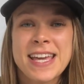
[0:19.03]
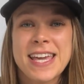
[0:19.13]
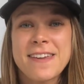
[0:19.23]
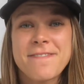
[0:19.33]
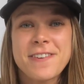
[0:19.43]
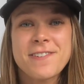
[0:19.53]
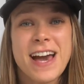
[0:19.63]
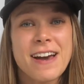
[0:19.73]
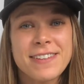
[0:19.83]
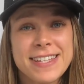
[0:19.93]
If you
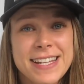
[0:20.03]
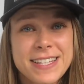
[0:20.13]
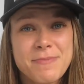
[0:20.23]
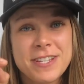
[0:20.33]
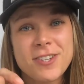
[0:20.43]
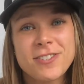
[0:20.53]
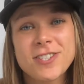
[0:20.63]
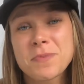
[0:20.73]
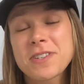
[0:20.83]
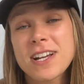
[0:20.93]
haven't yet, be sure to
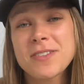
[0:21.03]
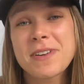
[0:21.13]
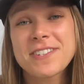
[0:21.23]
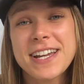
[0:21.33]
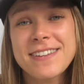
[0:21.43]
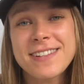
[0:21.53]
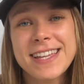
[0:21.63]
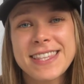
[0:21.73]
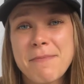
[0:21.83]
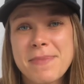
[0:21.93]
subscribe to my channel,
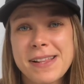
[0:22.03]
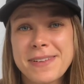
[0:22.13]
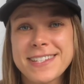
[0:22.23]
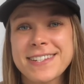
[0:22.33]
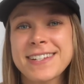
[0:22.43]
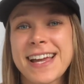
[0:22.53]
hit that bell button,